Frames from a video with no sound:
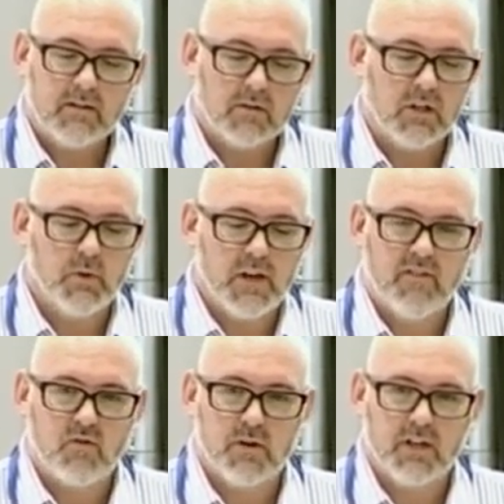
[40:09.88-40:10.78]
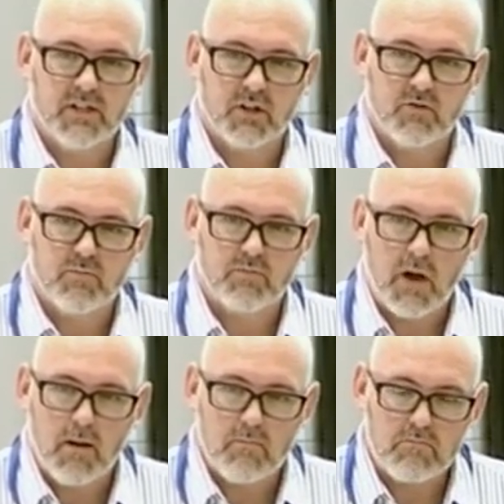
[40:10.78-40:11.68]
Louis never really sort of
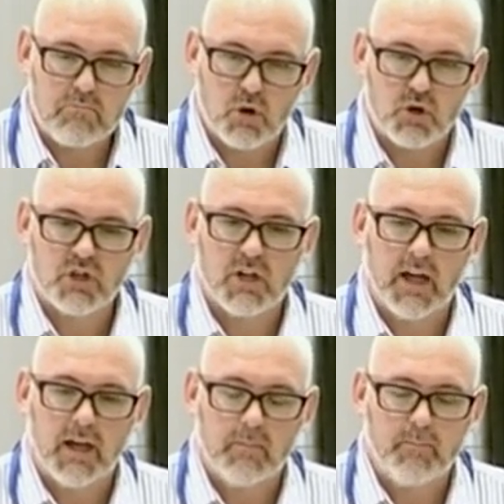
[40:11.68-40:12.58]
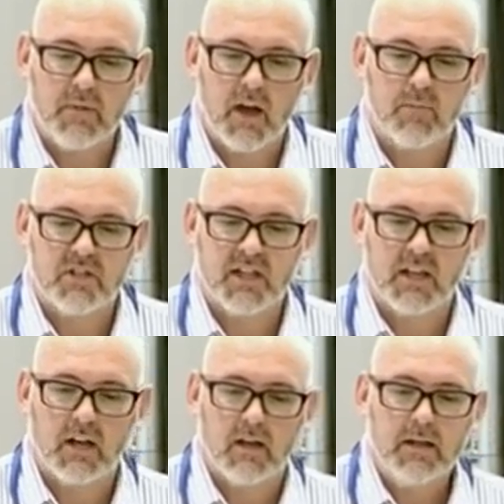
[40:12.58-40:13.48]
pushed a
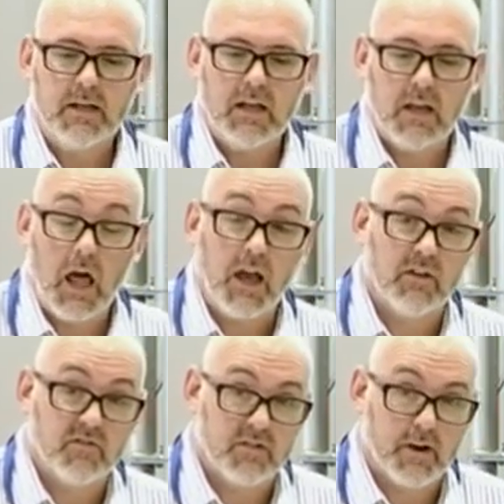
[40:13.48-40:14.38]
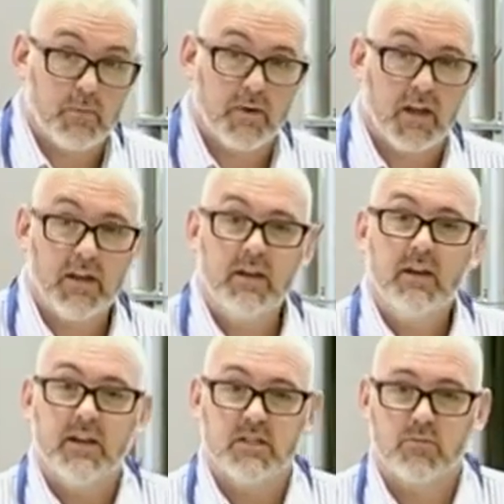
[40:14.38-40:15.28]
particular line of therapy.
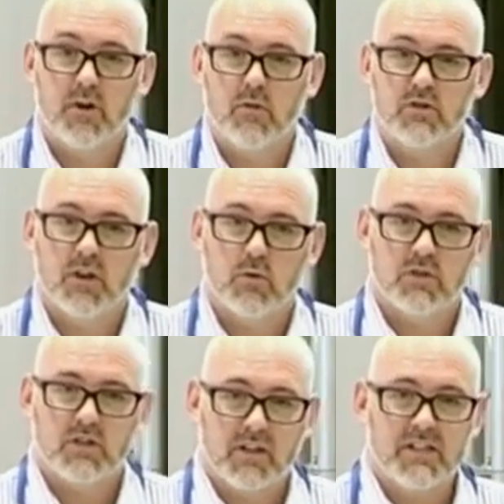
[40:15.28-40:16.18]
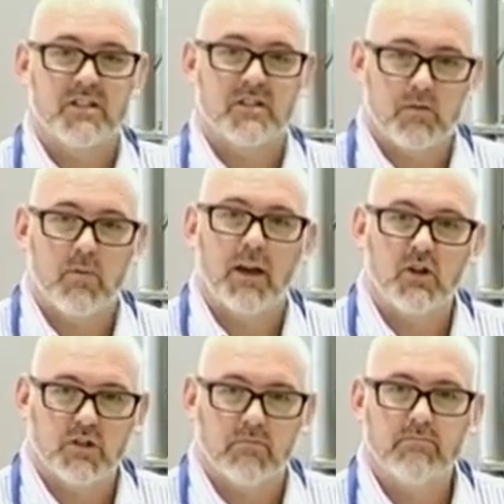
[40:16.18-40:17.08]
His approach, though, was to listen to the
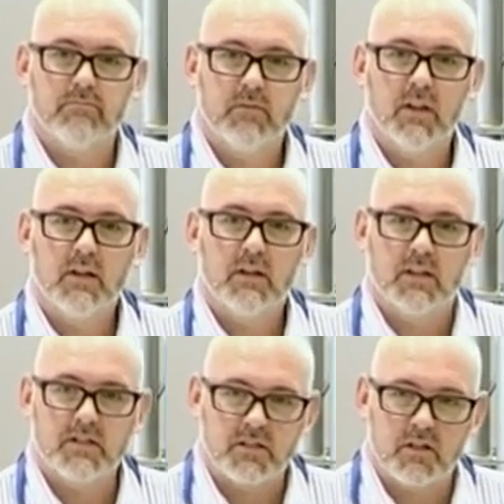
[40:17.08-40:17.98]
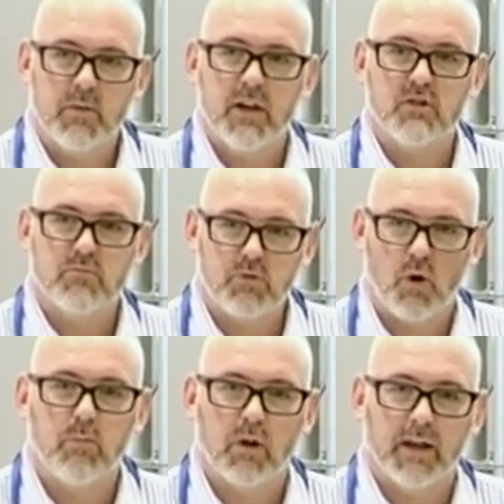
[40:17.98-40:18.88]
patient
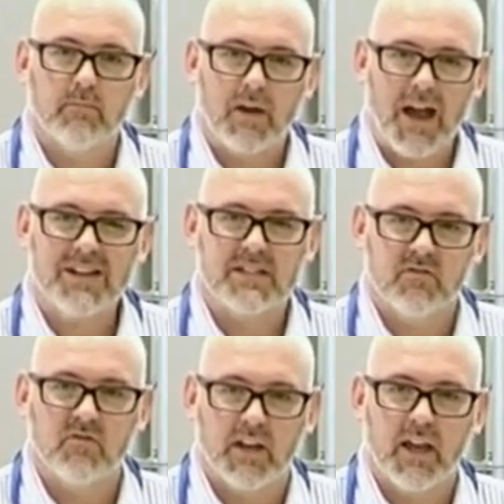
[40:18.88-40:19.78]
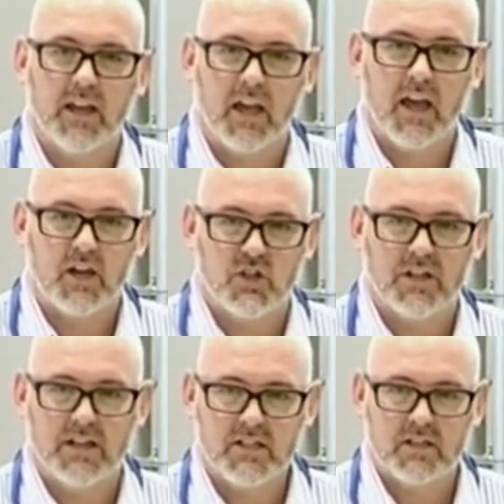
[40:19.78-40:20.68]
properly, actively engage
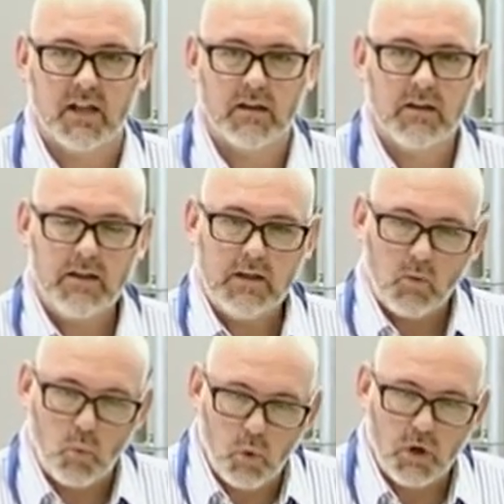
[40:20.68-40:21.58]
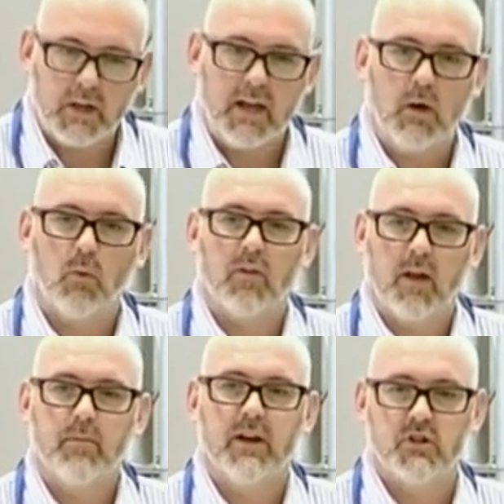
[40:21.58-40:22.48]
in listening, work out what
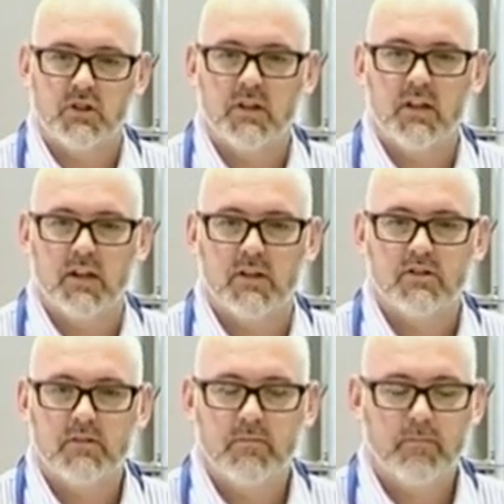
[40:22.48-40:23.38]
that patient needs.